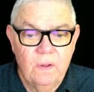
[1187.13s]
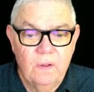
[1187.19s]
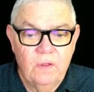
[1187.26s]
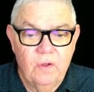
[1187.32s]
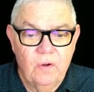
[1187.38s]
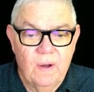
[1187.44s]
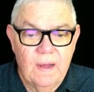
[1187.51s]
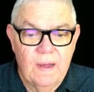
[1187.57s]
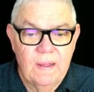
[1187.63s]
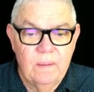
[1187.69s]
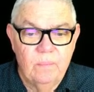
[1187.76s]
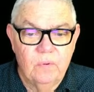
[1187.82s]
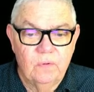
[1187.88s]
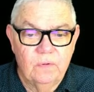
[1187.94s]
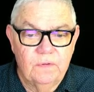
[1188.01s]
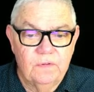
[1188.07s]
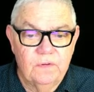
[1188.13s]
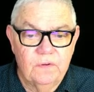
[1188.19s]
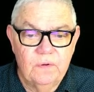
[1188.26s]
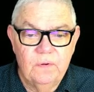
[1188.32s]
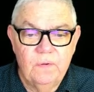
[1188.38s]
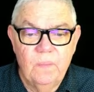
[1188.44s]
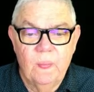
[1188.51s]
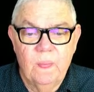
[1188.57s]
You're able
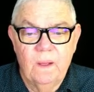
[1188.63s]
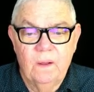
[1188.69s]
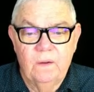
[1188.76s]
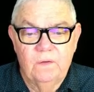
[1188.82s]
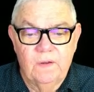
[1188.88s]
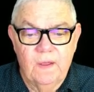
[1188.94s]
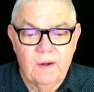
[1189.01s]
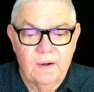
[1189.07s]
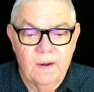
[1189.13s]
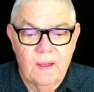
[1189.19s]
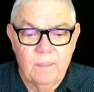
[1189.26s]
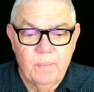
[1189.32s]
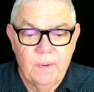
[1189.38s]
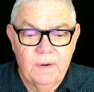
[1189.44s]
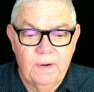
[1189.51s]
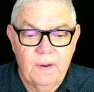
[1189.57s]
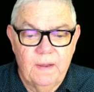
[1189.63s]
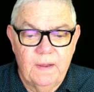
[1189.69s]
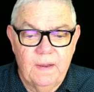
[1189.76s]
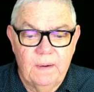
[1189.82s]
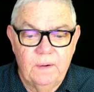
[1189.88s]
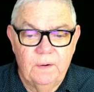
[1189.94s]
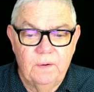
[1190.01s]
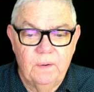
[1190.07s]
to set it up
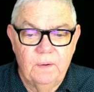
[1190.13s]
and